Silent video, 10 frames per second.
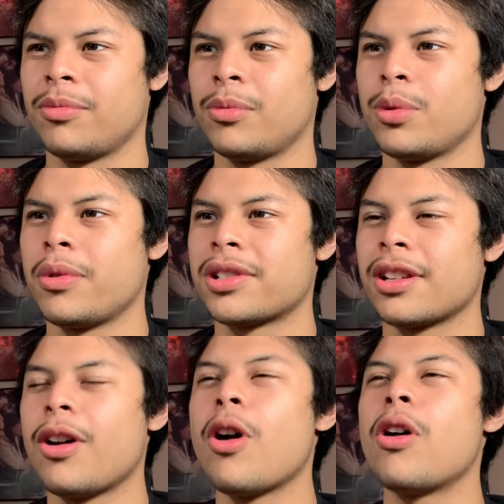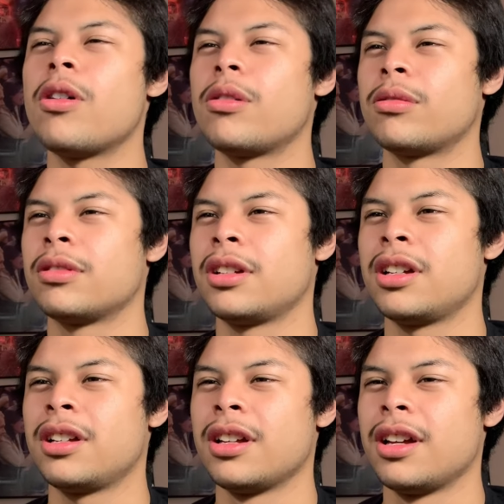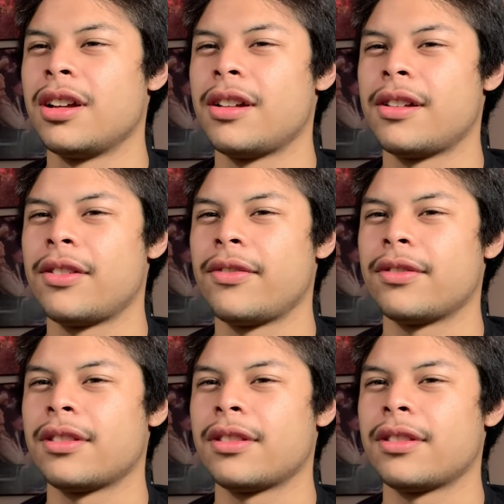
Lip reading: Oh my god! Are you fucking kidding me?